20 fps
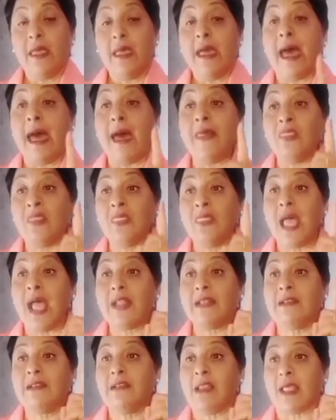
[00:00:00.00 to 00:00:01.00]
And
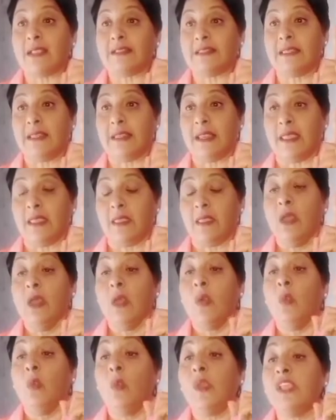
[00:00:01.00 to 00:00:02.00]
that glass ceiling,
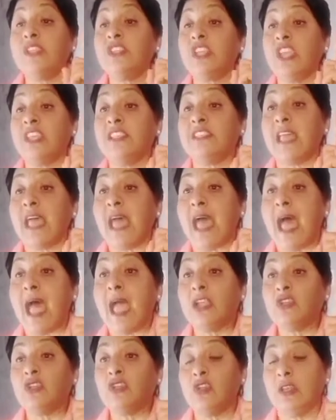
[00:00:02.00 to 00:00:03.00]
which is
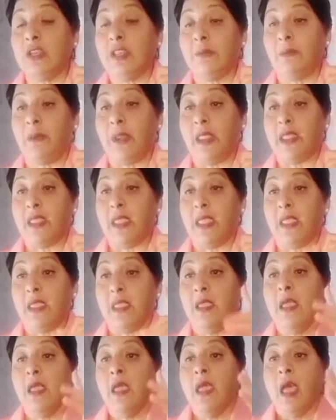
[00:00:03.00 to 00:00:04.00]
actually
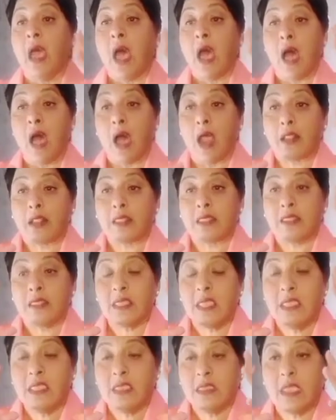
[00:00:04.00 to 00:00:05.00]
bringing our
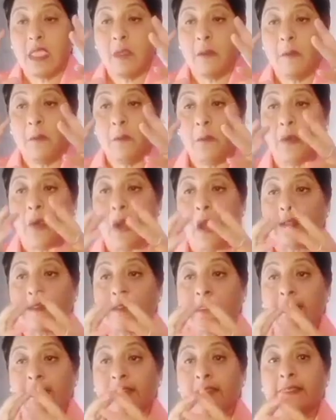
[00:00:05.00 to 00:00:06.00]
thinking
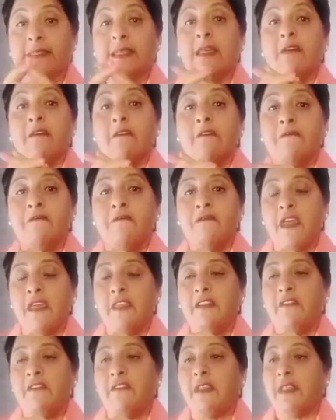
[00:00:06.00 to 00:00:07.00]
process
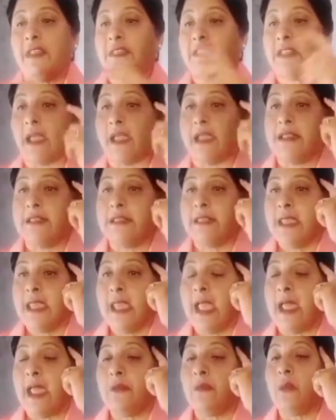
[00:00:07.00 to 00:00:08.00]
very, very tight,
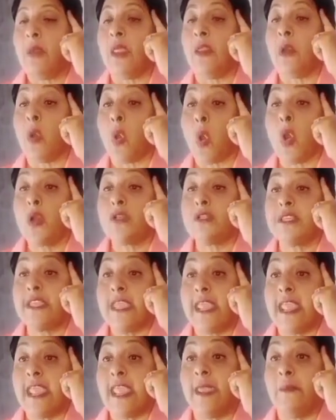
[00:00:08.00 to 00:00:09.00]
and we are not
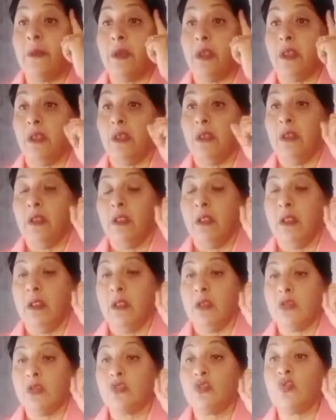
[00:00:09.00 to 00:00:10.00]
able
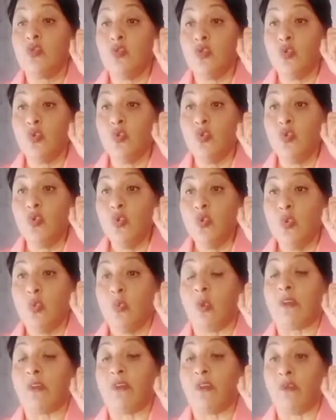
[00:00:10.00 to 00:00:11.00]
to do
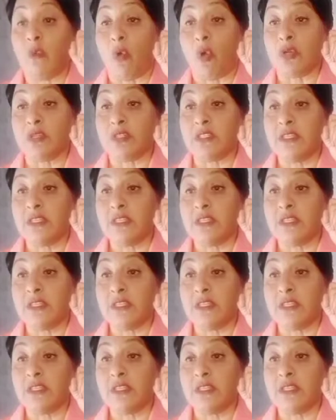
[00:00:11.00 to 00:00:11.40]
what we want.